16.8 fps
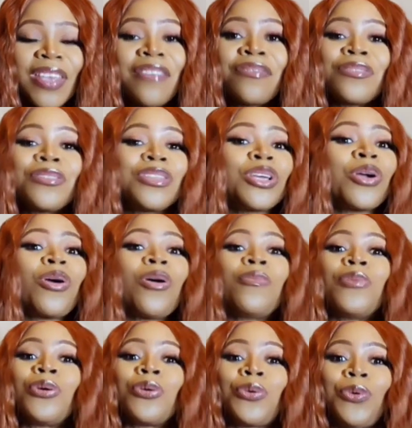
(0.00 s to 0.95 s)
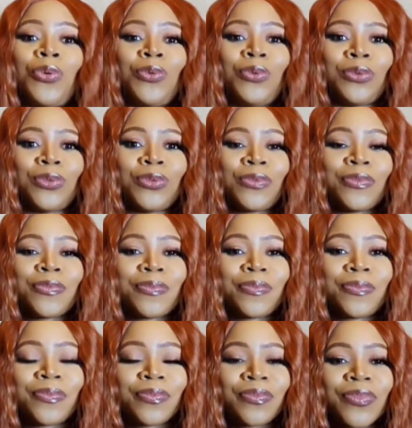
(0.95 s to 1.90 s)
even the common cold.
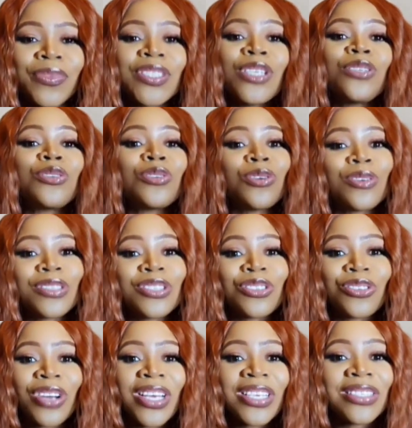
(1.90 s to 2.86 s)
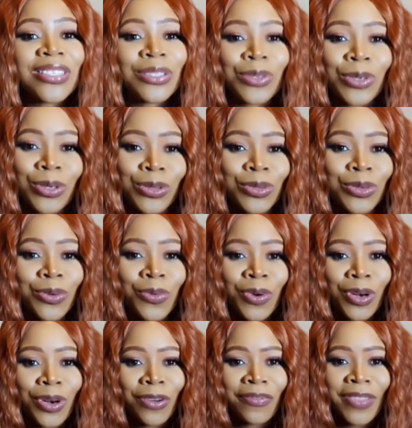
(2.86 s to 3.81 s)
So stress is also
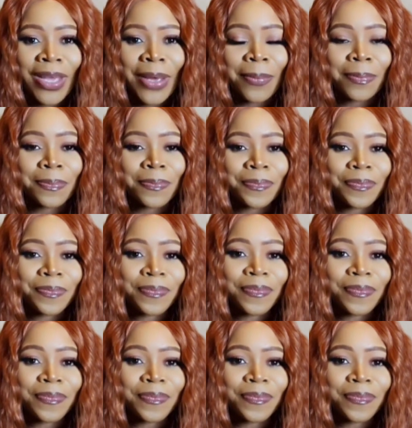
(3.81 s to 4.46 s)
one of them.